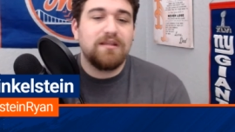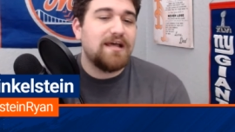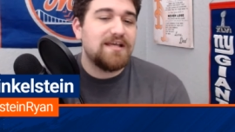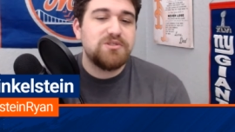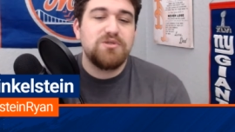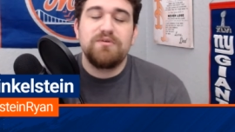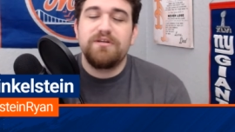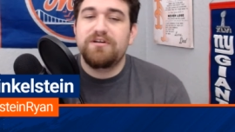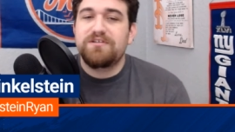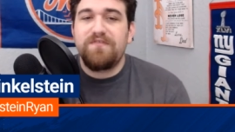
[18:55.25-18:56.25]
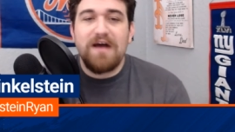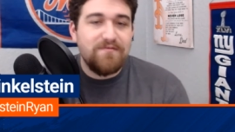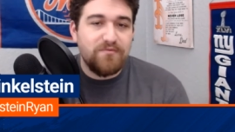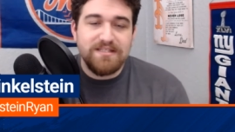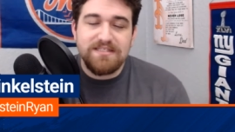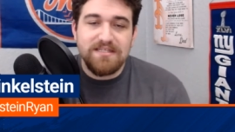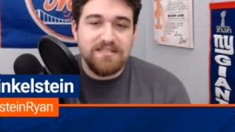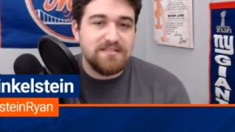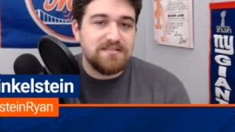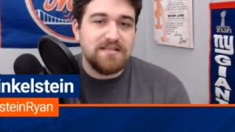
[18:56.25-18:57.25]
Last 2 years, 5 win
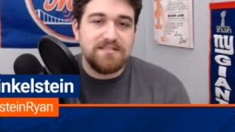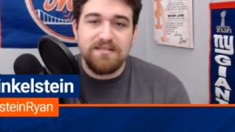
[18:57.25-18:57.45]
seasons as